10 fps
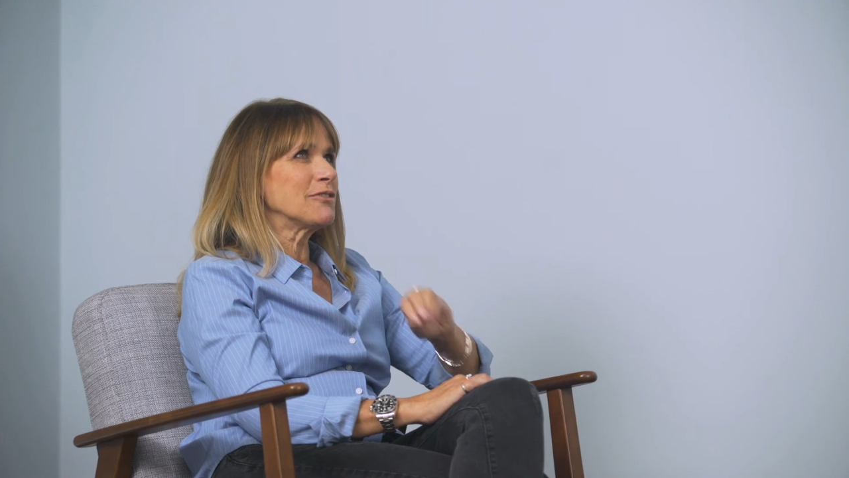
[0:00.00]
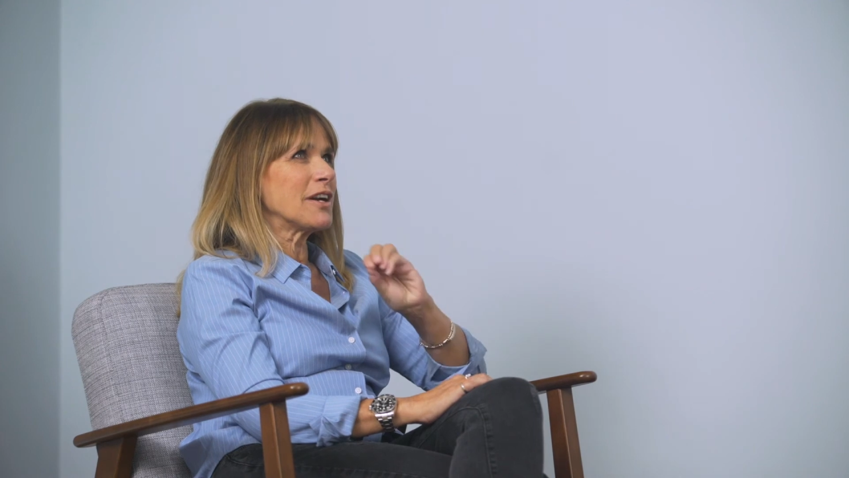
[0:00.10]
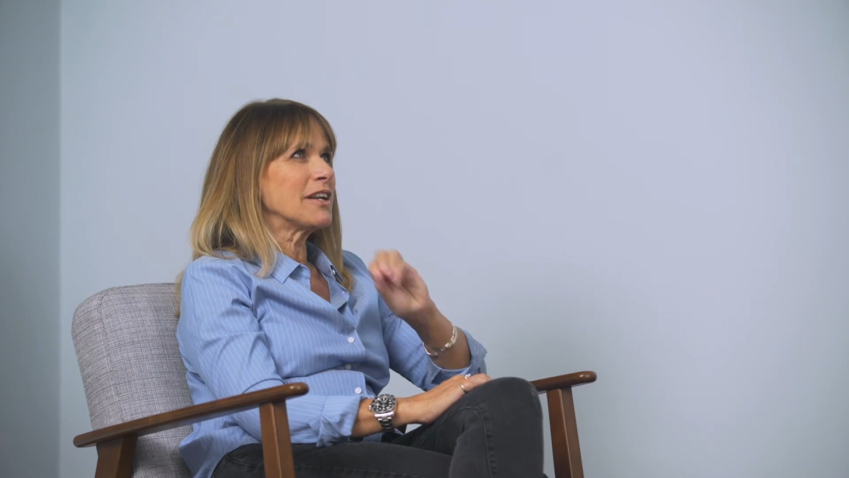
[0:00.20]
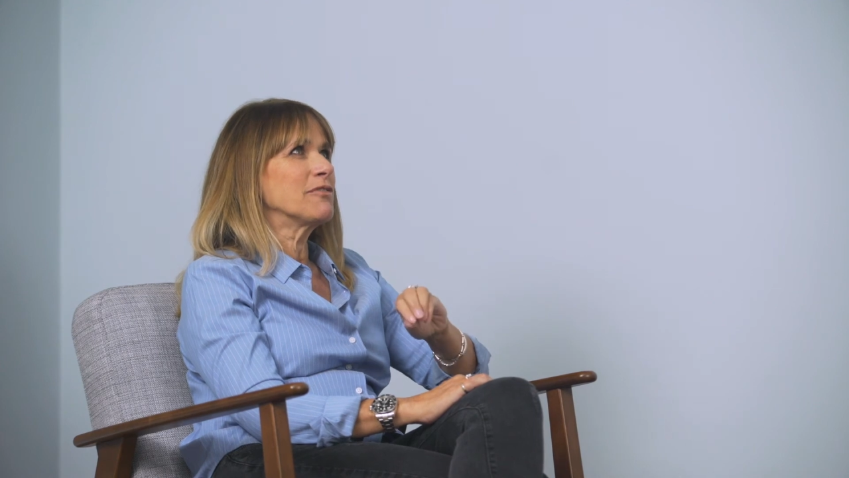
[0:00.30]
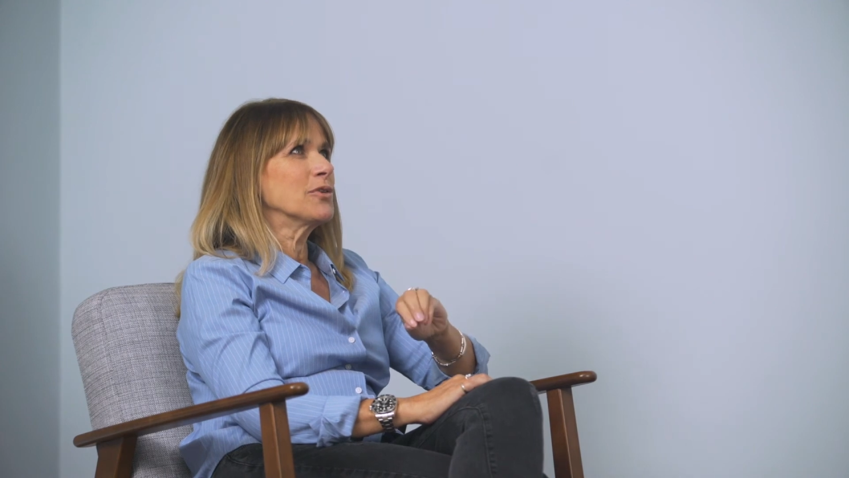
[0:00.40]
was
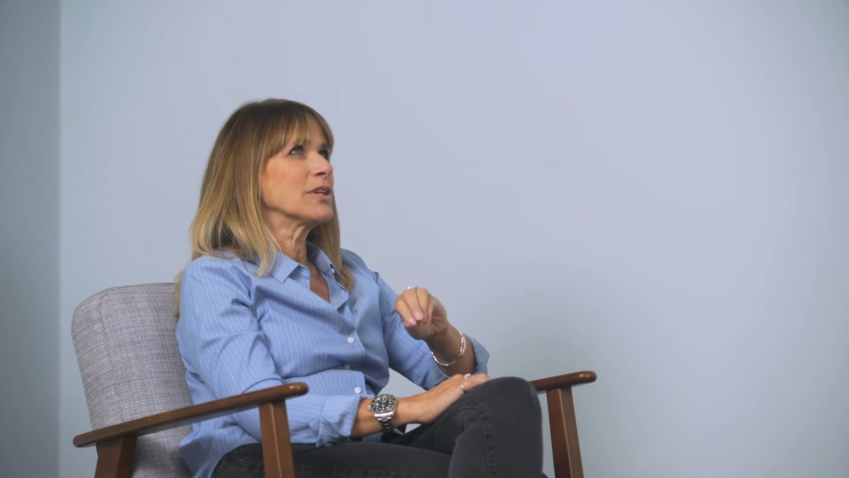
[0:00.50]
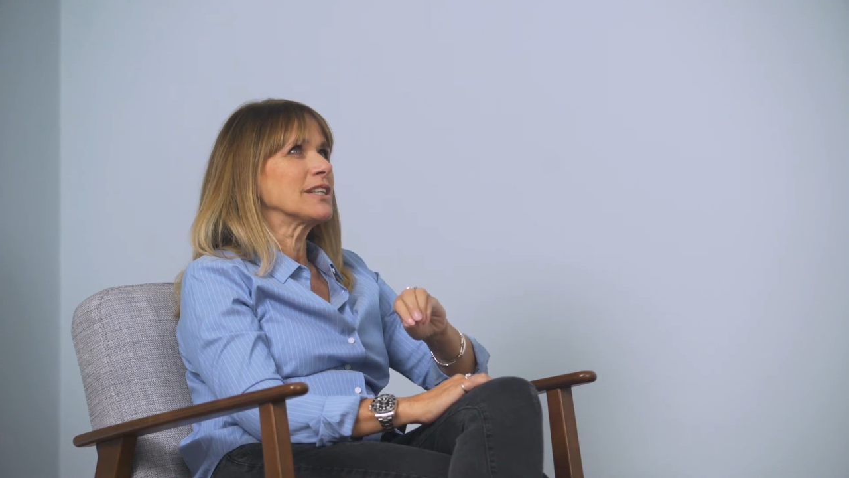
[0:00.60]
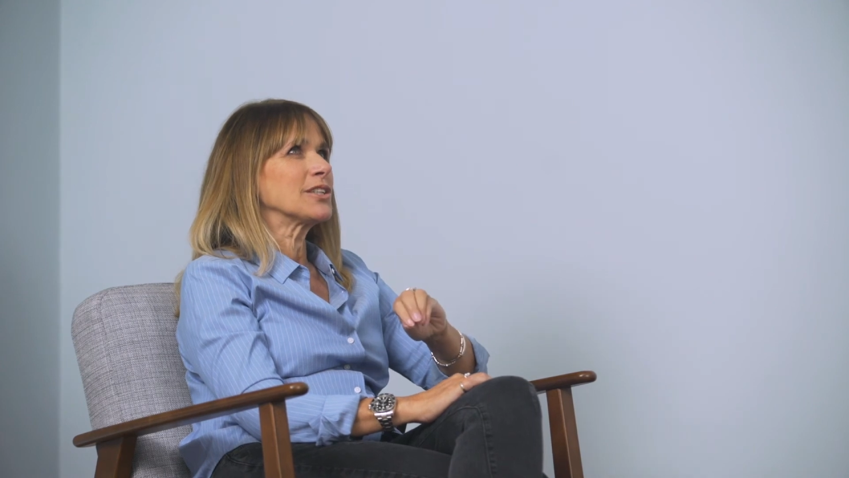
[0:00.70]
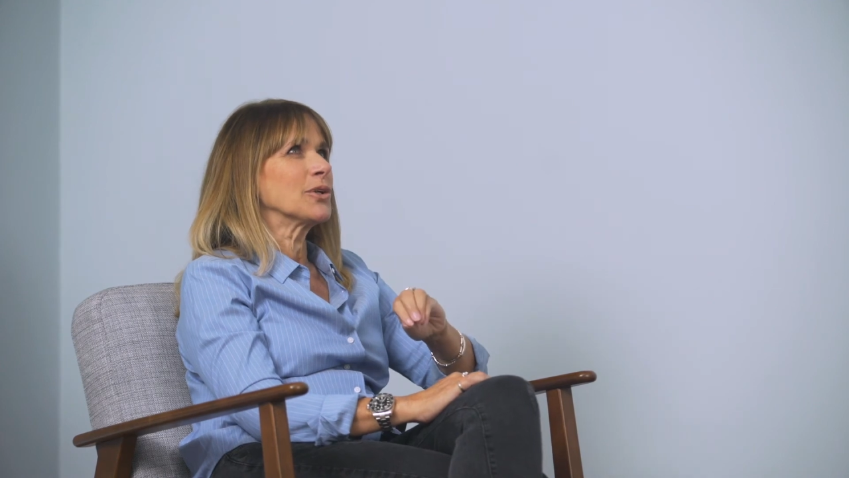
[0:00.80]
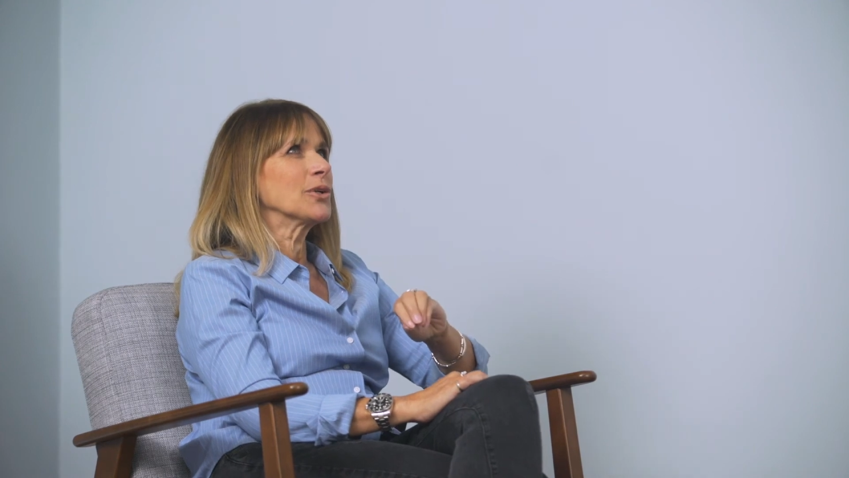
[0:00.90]
very
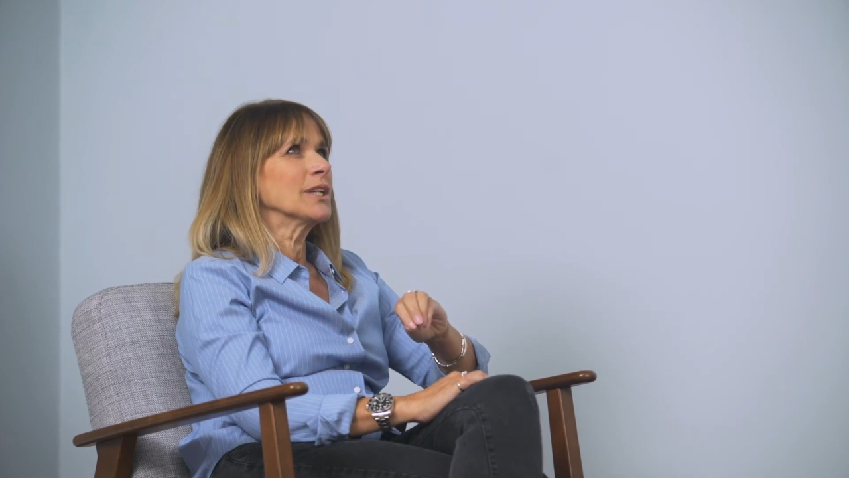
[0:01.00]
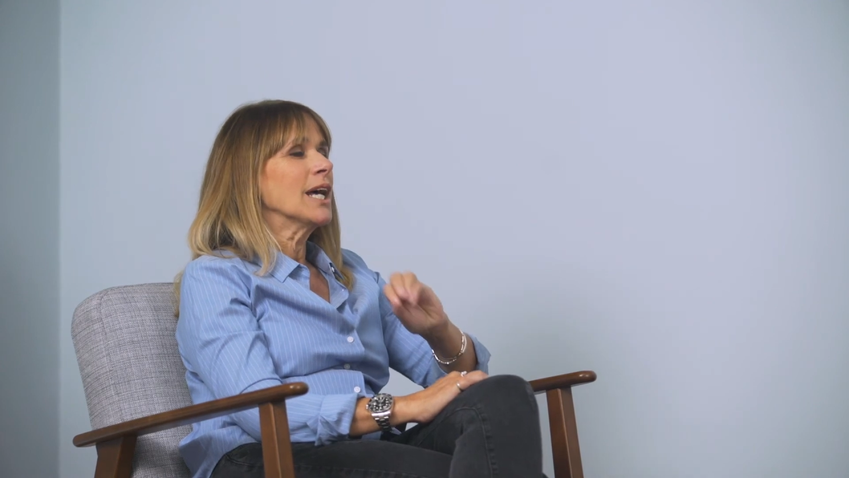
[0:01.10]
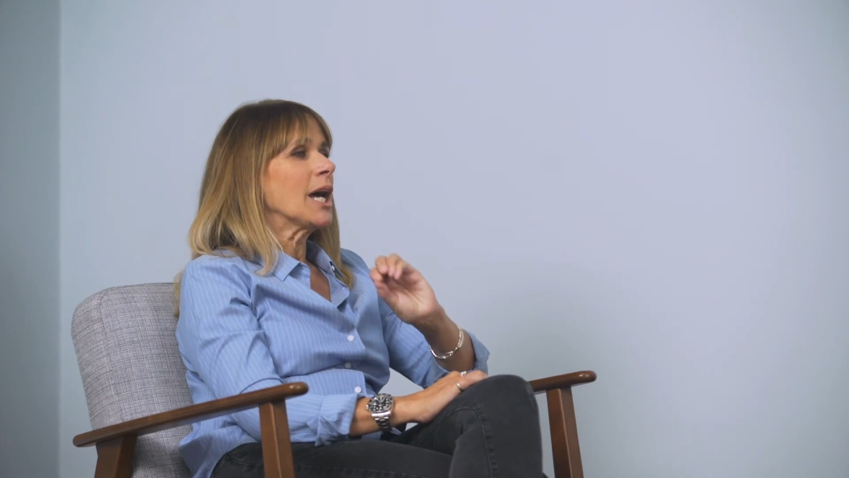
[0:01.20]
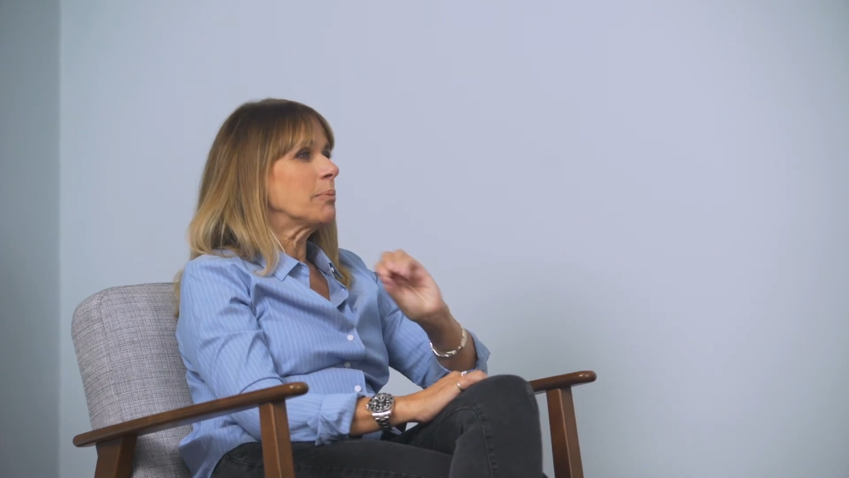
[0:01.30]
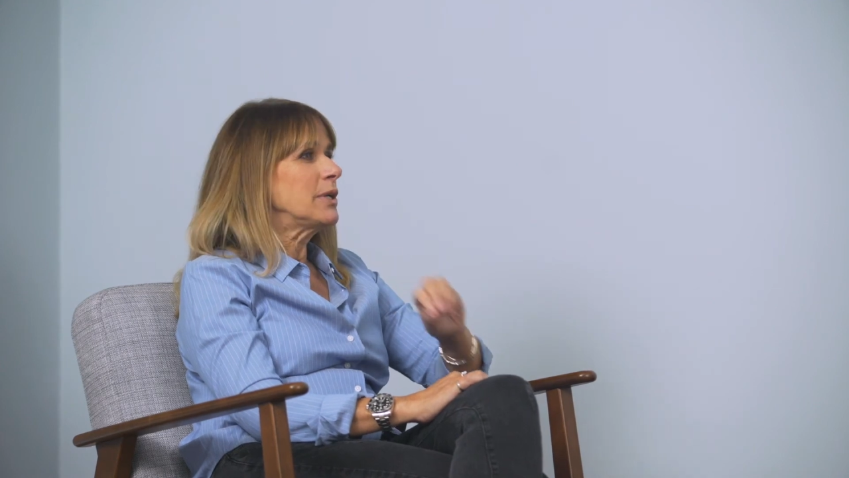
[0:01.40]
focused on
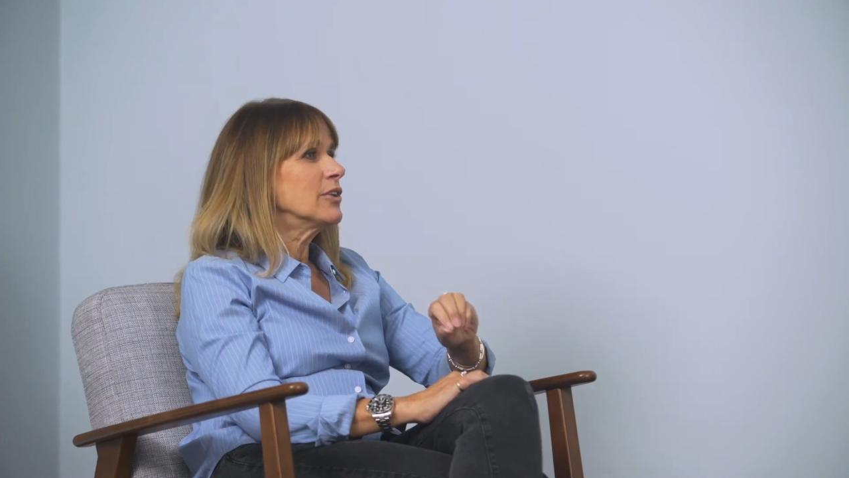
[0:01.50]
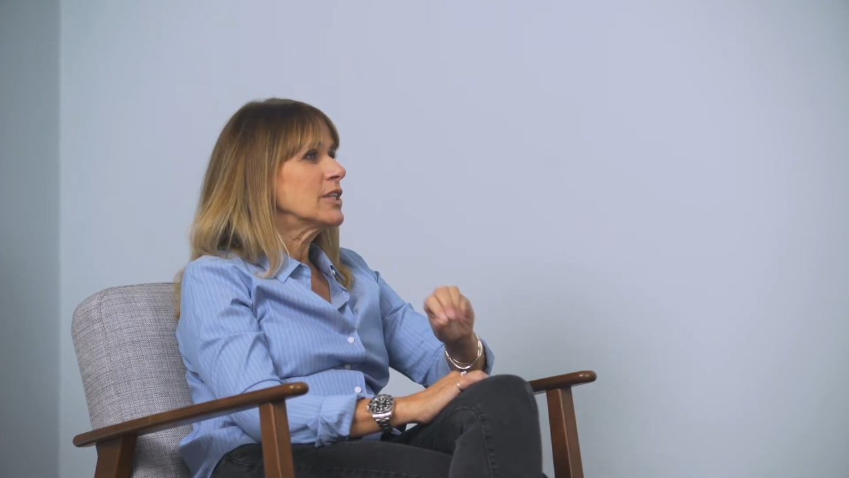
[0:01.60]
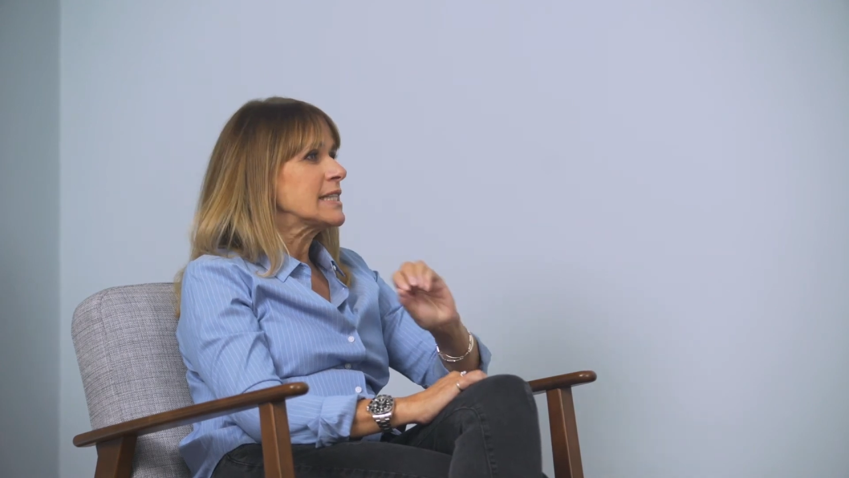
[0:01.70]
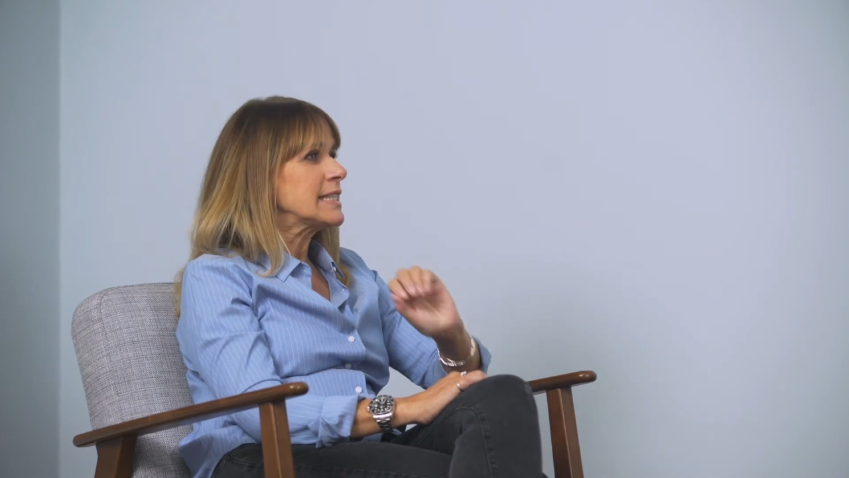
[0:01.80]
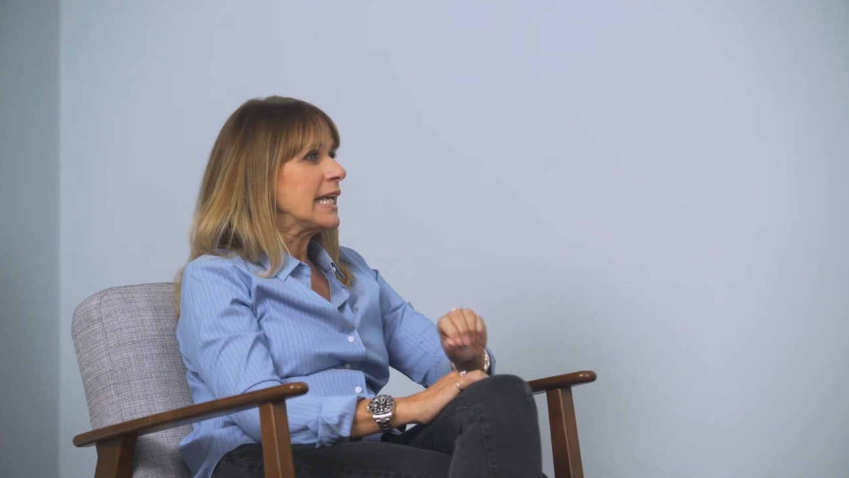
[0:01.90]
appearance,